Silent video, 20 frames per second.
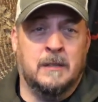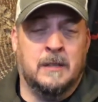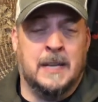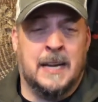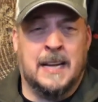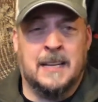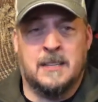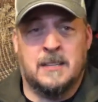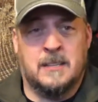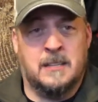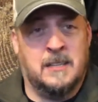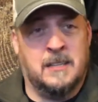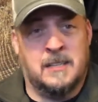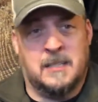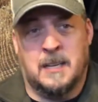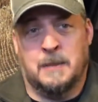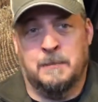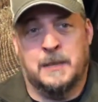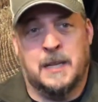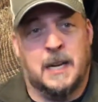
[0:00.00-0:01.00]
That's
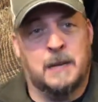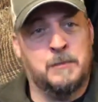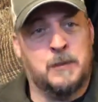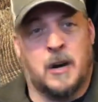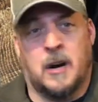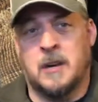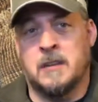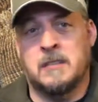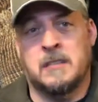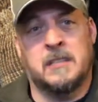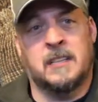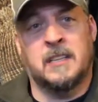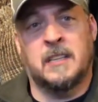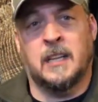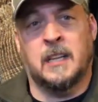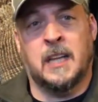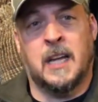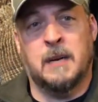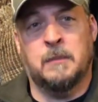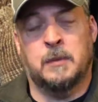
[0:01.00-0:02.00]
sometimes harder than the
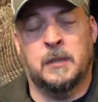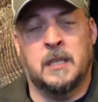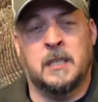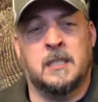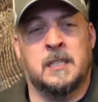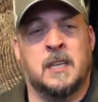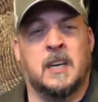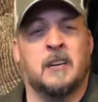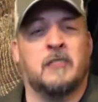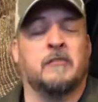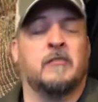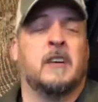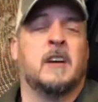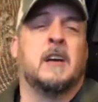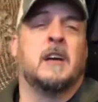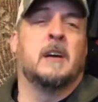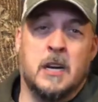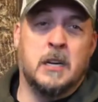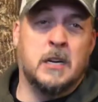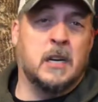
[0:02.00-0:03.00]
labor itself.
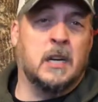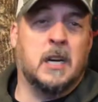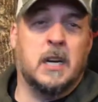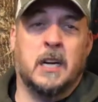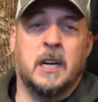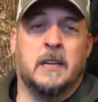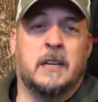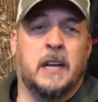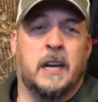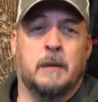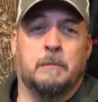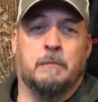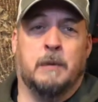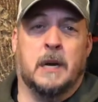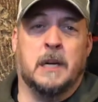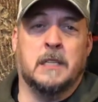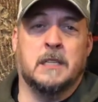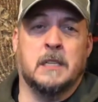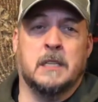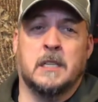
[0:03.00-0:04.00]
You're going to take
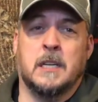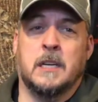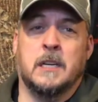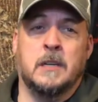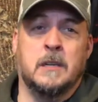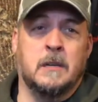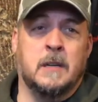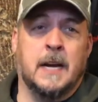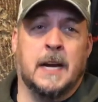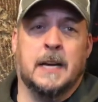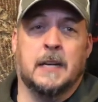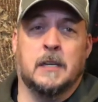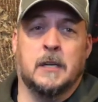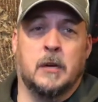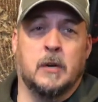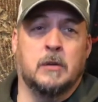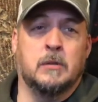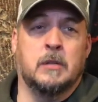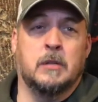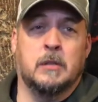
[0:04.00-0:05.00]
punches and you got to
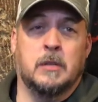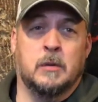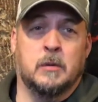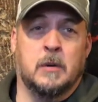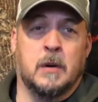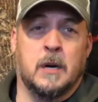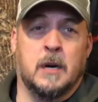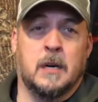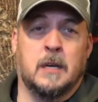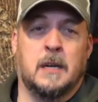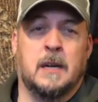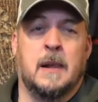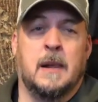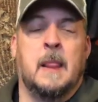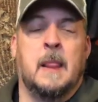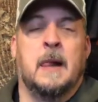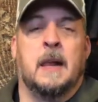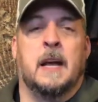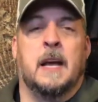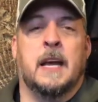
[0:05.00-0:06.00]
go do the work.
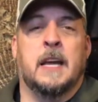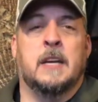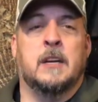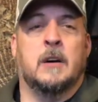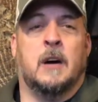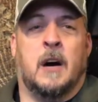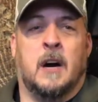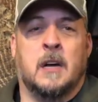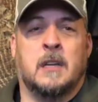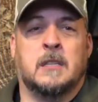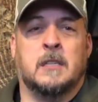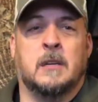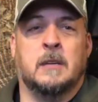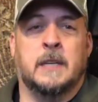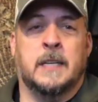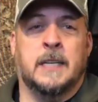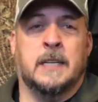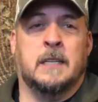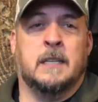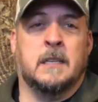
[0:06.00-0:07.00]
And you also
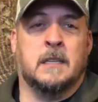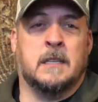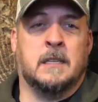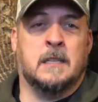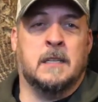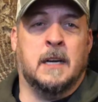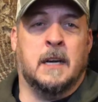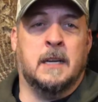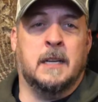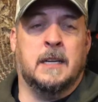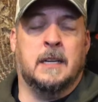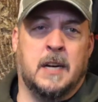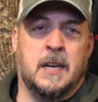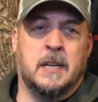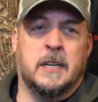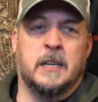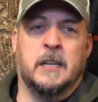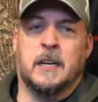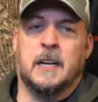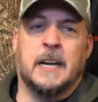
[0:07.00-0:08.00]
need to study.
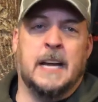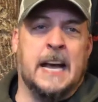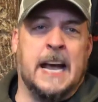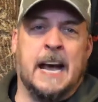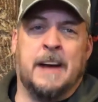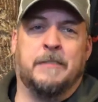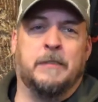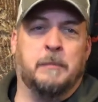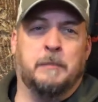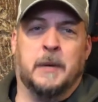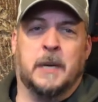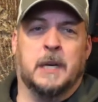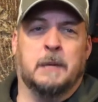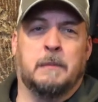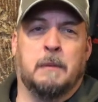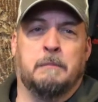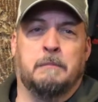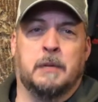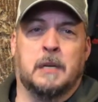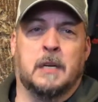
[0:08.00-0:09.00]
You're going to have to pick up a
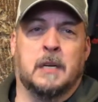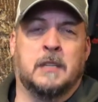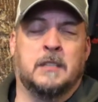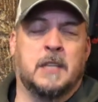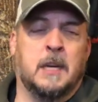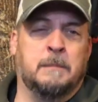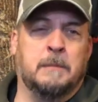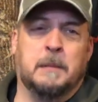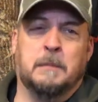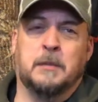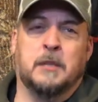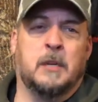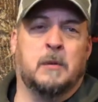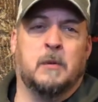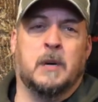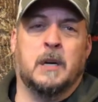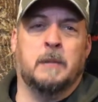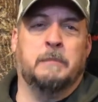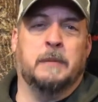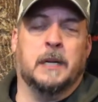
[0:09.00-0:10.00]
book. Some people don't
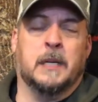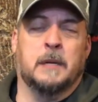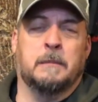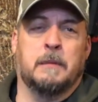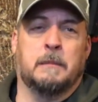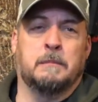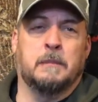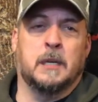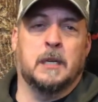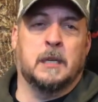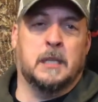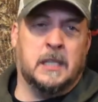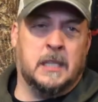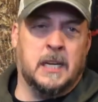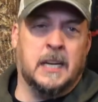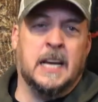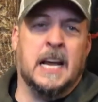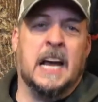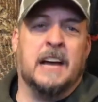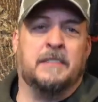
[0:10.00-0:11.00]
want to pick up a book. You're going
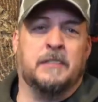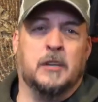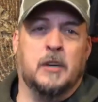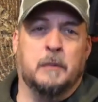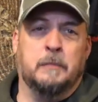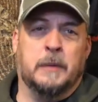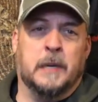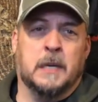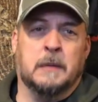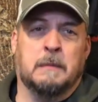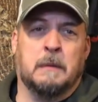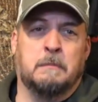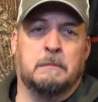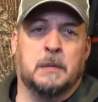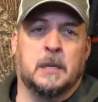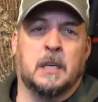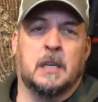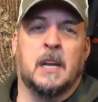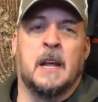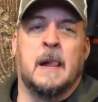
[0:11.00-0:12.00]
to have to go pick up a
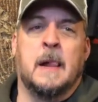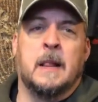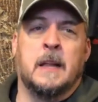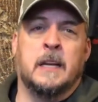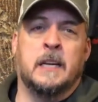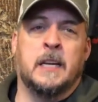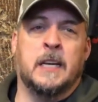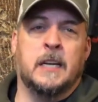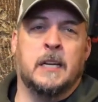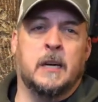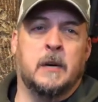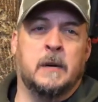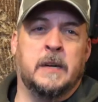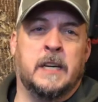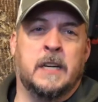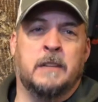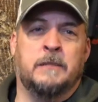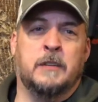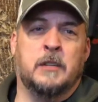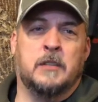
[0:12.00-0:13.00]
book. You need to go
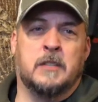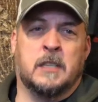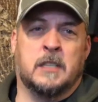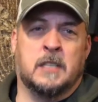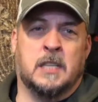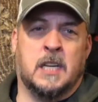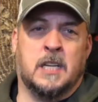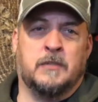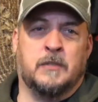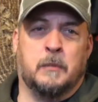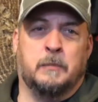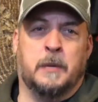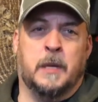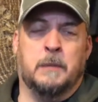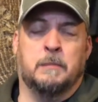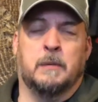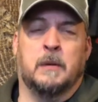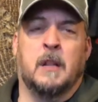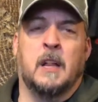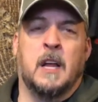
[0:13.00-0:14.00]
interview successful
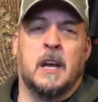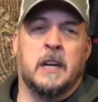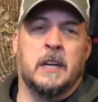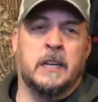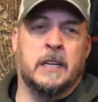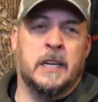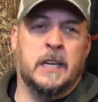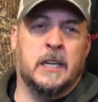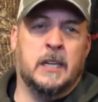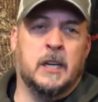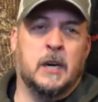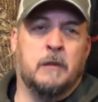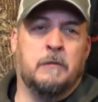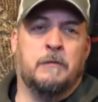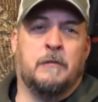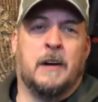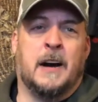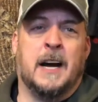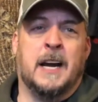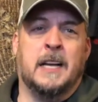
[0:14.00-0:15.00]
people. You need to go
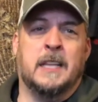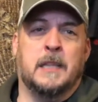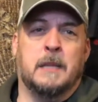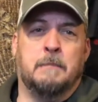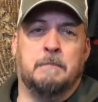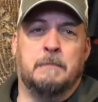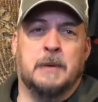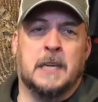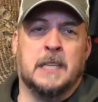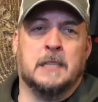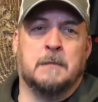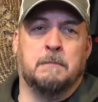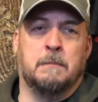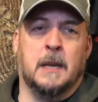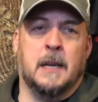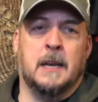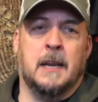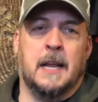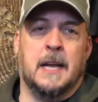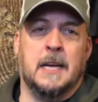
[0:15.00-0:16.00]
find the best
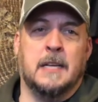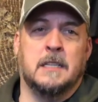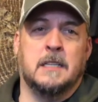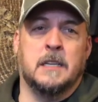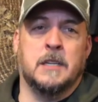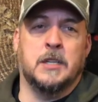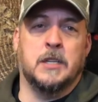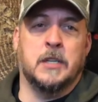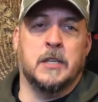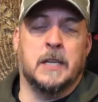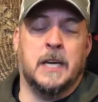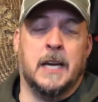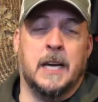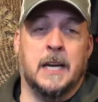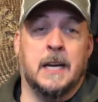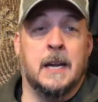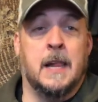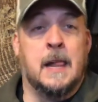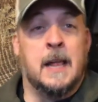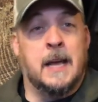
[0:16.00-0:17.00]
bloodlines that you can.